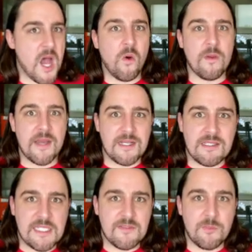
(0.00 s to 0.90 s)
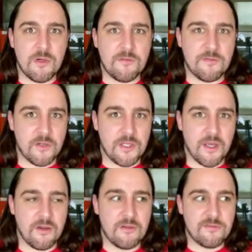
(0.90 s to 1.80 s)
Oh, we made Steve's
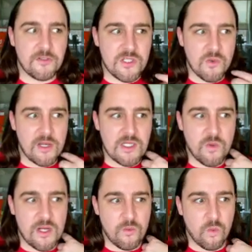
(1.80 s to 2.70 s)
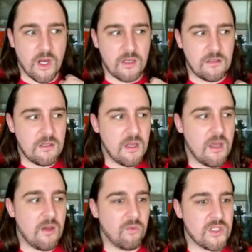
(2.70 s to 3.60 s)
portfolio for 2021,
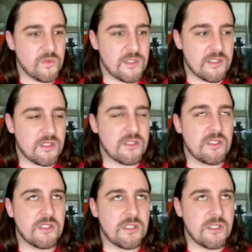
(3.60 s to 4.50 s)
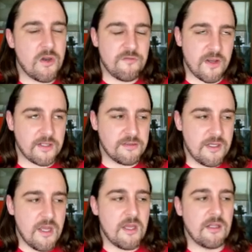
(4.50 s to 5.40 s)
which was so fun.
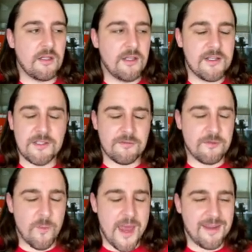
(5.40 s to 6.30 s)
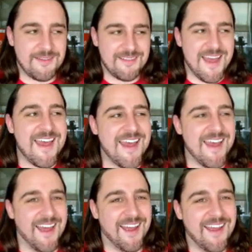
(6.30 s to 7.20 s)
Lots of formatting.
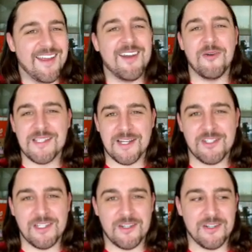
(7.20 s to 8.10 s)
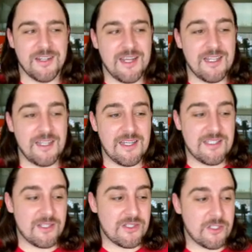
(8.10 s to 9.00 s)
That was actually good. It
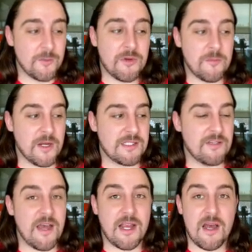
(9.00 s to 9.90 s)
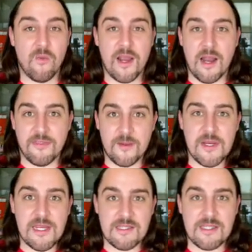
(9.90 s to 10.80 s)
is super impressive. I can't wait. I think I'm
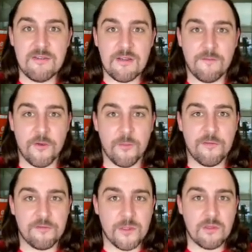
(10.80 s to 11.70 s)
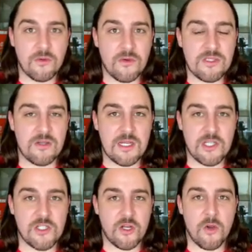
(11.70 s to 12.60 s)
gonna get Steve to film a flip through so he
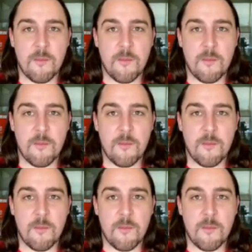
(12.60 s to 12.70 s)
can show you.